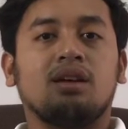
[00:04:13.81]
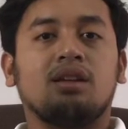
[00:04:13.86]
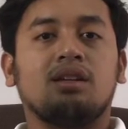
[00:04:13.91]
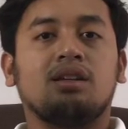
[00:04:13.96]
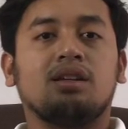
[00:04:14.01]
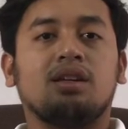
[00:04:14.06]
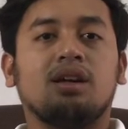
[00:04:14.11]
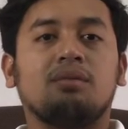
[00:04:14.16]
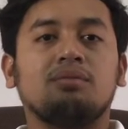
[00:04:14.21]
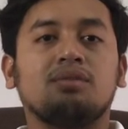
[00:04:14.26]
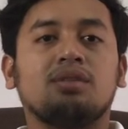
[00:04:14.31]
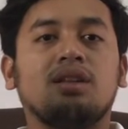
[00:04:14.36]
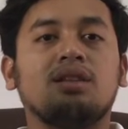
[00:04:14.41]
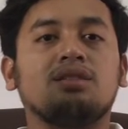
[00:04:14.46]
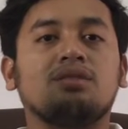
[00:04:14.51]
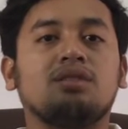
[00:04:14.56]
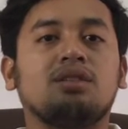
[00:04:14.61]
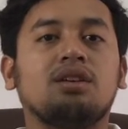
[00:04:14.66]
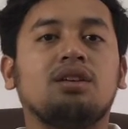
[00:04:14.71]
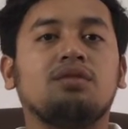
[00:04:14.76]
The income
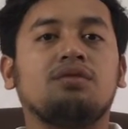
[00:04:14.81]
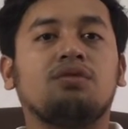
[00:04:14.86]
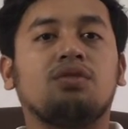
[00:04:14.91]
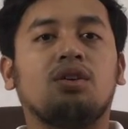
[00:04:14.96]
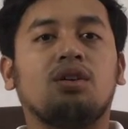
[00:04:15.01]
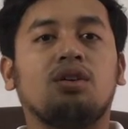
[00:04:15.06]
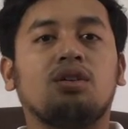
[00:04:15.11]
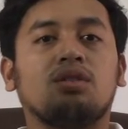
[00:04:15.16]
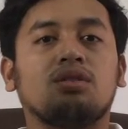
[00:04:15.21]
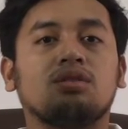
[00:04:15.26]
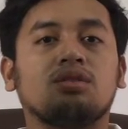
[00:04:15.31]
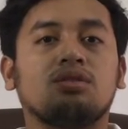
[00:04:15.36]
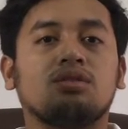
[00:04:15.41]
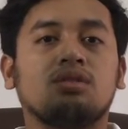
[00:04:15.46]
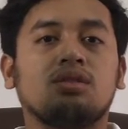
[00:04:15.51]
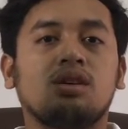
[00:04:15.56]
tax rate for